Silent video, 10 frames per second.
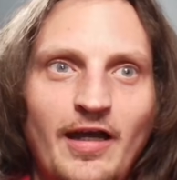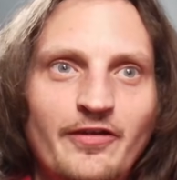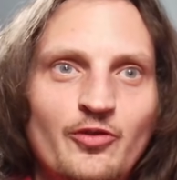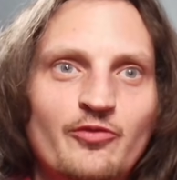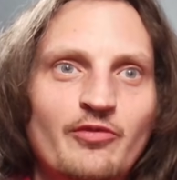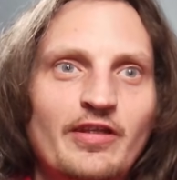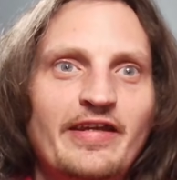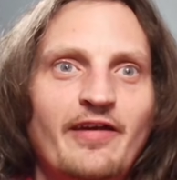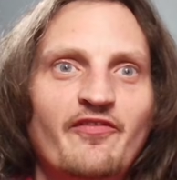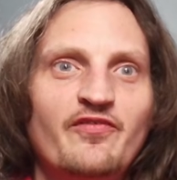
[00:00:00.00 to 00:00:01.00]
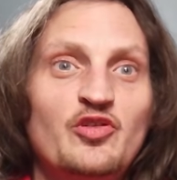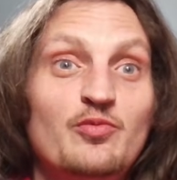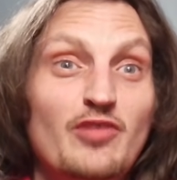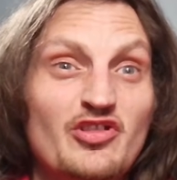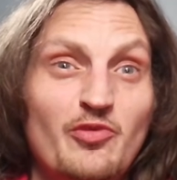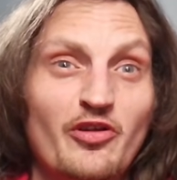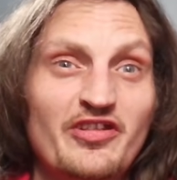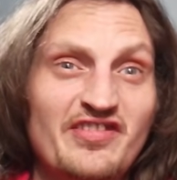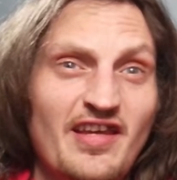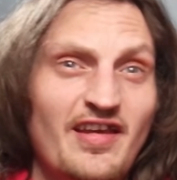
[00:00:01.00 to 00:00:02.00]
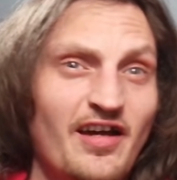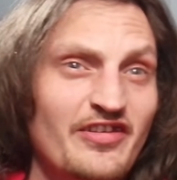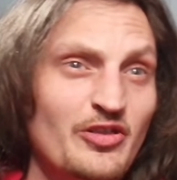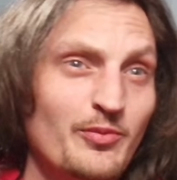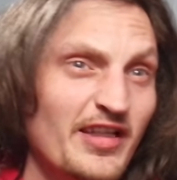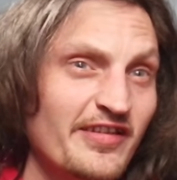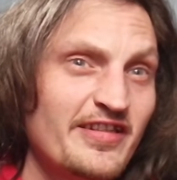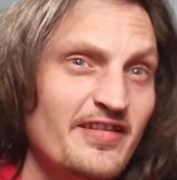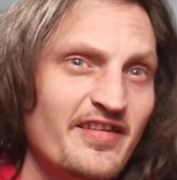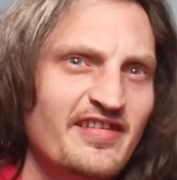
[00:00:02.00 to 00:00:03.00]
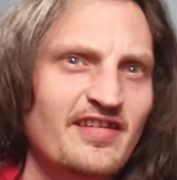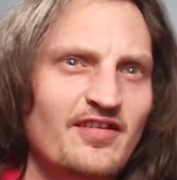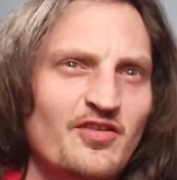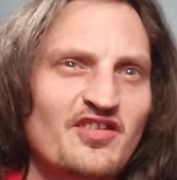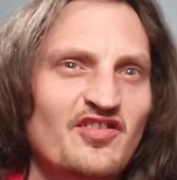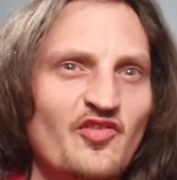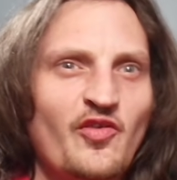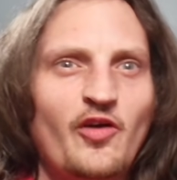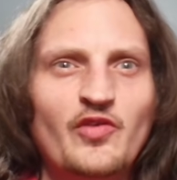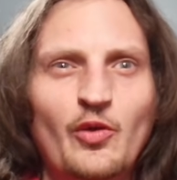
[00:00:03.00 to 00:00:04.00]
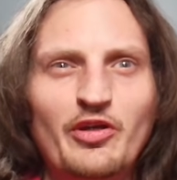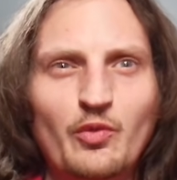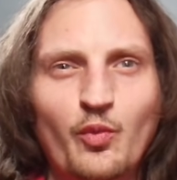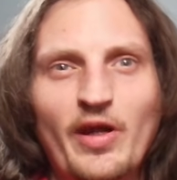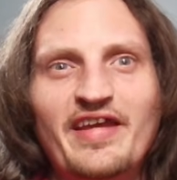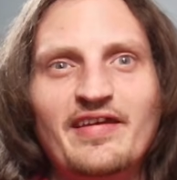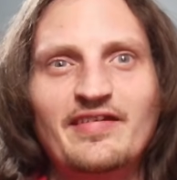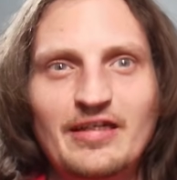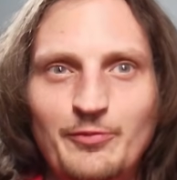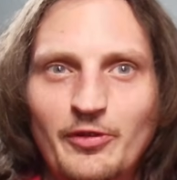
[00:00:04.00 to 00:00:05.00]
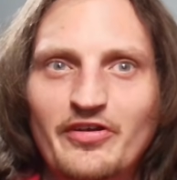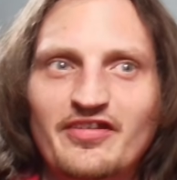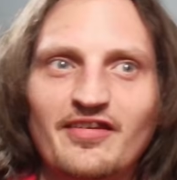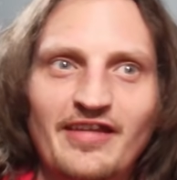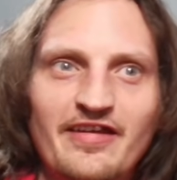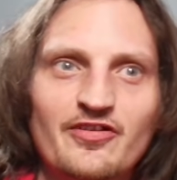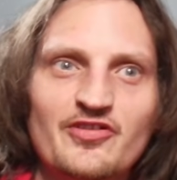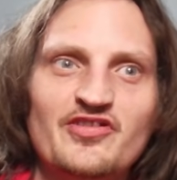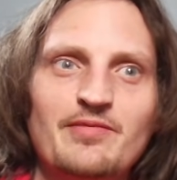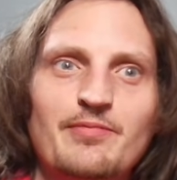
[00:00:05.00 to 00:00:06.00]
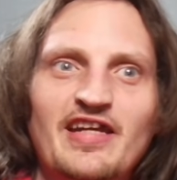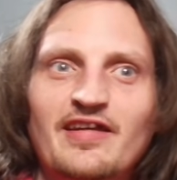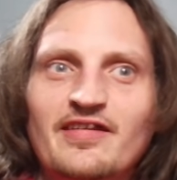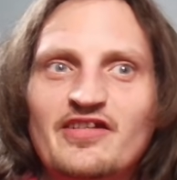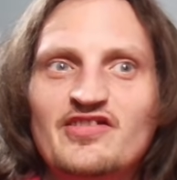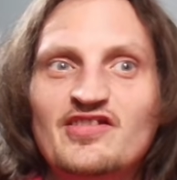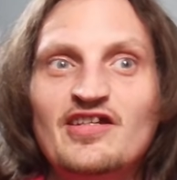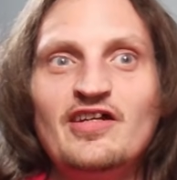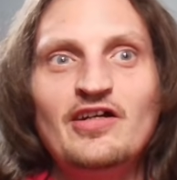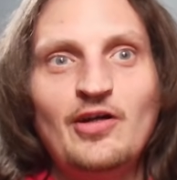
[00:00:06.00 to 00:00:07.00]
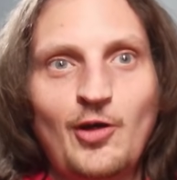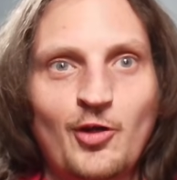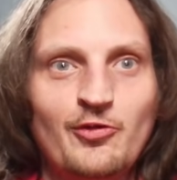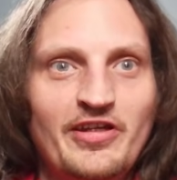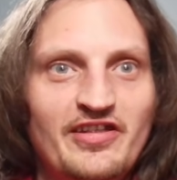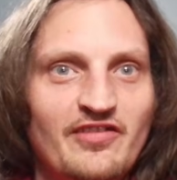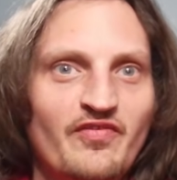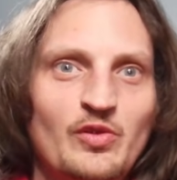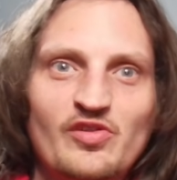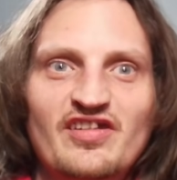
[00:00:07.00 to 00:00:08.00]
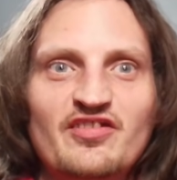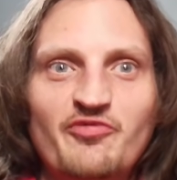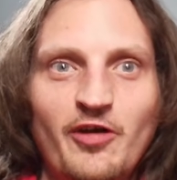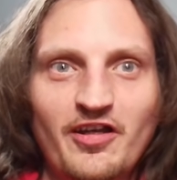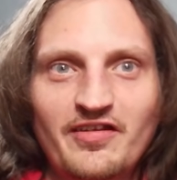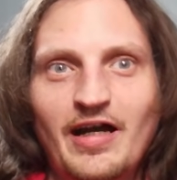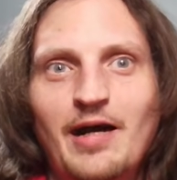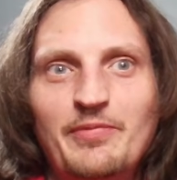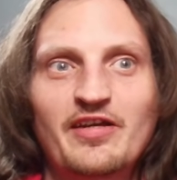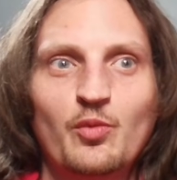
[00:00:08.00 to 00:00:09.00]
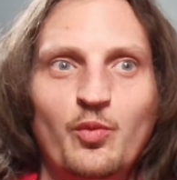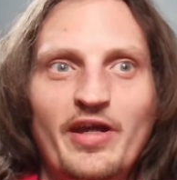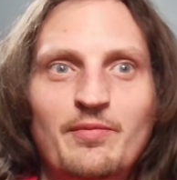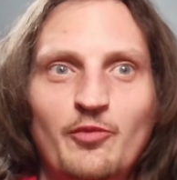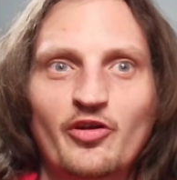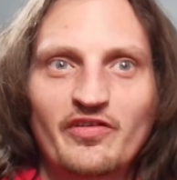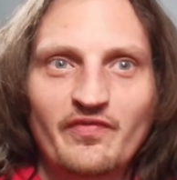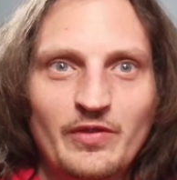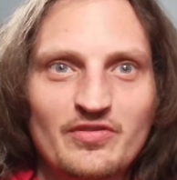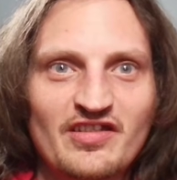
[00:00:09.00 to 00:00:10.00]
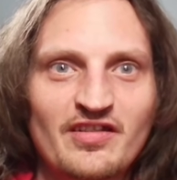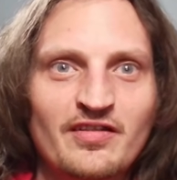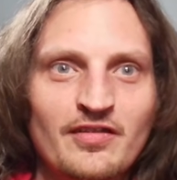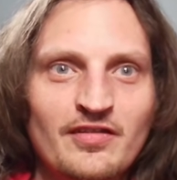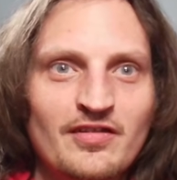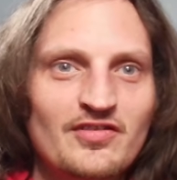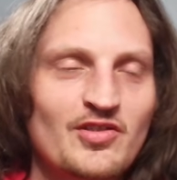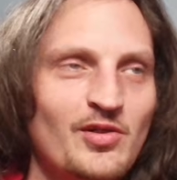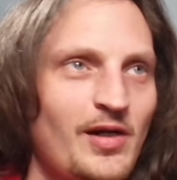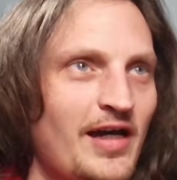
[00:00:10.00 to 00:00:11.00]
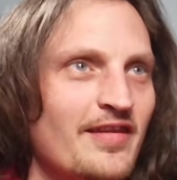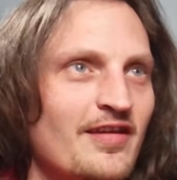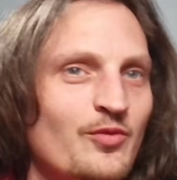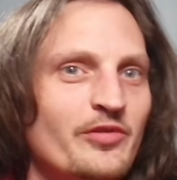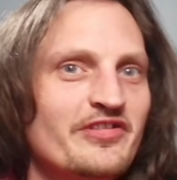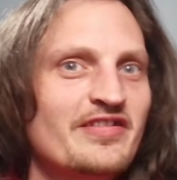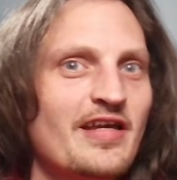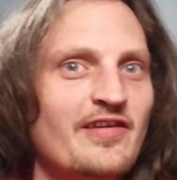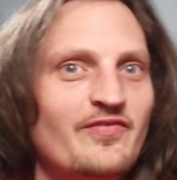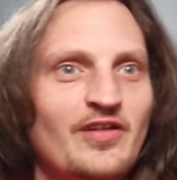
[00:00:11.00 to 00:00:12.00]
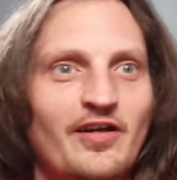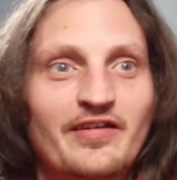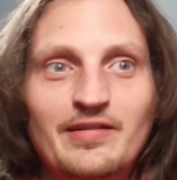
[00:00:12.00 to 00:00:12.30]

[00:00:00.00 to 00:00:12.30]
don't really have too much more to say on Humility that doesn't involve going way deeper into layers and making this already confusing as fuck topic way more confusing, so I think we'll save talking